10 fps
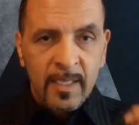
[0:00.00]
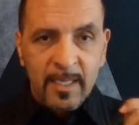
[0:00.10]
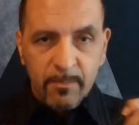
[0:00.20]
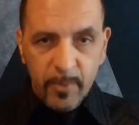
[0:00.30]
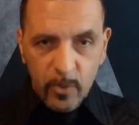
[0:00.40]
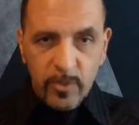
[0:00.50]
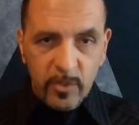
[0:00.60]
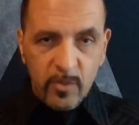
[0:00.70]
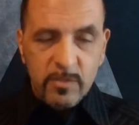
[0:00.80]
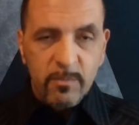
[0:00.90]
Can both of
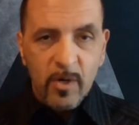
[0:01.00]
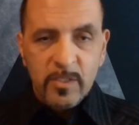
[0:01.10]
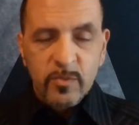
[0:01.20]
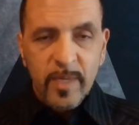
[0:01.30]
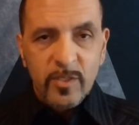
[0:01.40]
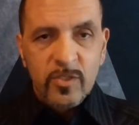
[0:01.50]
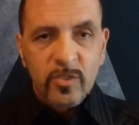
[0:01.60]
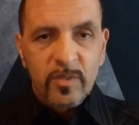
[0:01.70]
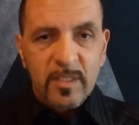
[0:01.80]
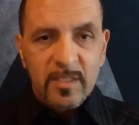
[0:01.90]
those marks
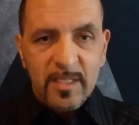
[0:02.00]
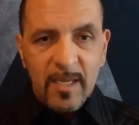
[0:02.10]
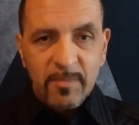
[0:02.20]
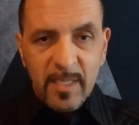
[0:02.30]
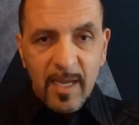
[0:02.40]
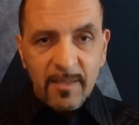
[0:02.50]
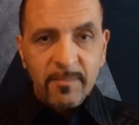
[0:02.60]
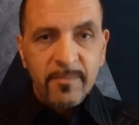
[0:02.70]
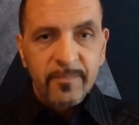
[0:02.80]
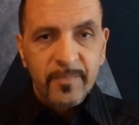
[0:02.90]
register at the same time?
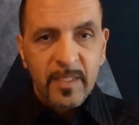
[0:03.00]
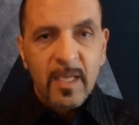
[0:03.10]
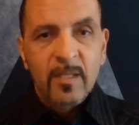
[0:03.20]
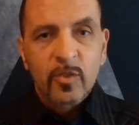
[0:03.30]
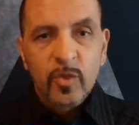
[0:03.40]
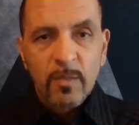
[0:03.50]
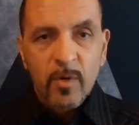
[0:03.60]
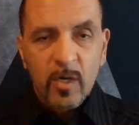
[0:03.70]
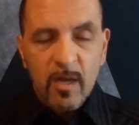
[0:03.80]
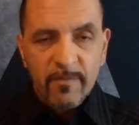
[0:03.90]
Can the
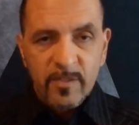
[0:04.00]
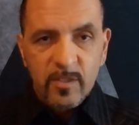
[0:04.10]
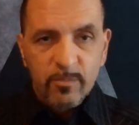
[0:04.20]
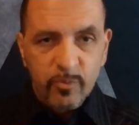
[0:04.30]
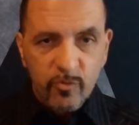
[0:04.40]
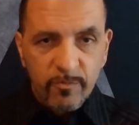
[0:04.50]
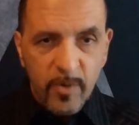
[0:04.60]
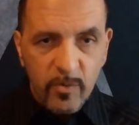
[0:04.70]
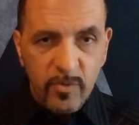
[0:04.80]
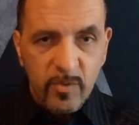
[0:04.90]
trademark office approve
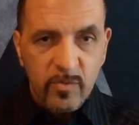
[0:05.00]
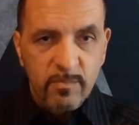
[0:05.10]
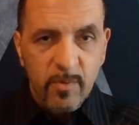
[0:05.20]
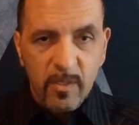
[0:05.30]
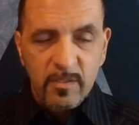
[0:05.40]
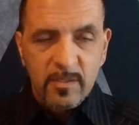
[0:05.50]
both of those marks?